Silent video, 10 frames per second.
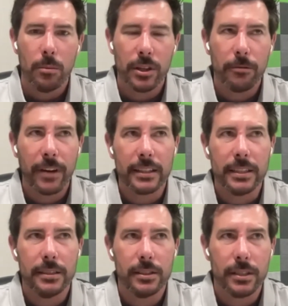but the fact
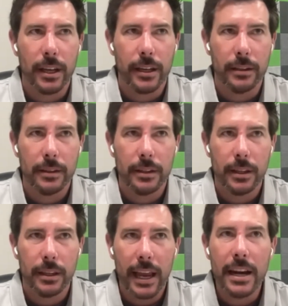is, is like
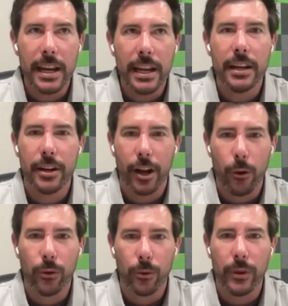they needed to
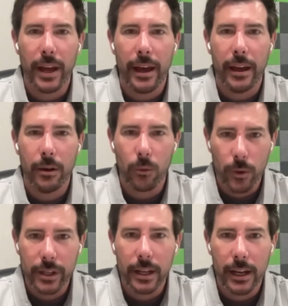go through that and
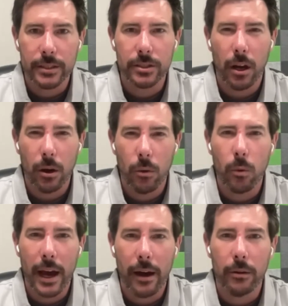realize, oh,
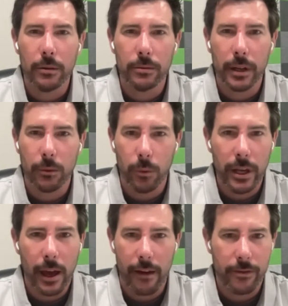wow, like
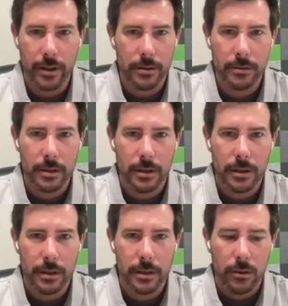we haven't
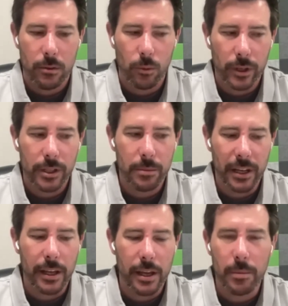really
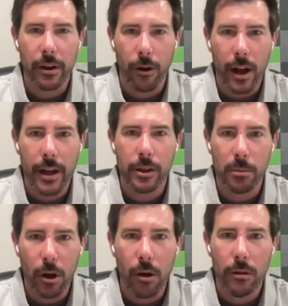been keeping our eye on the
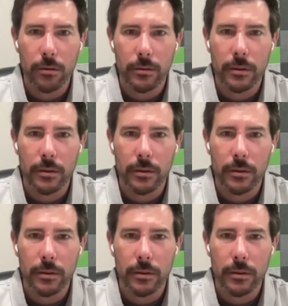ball.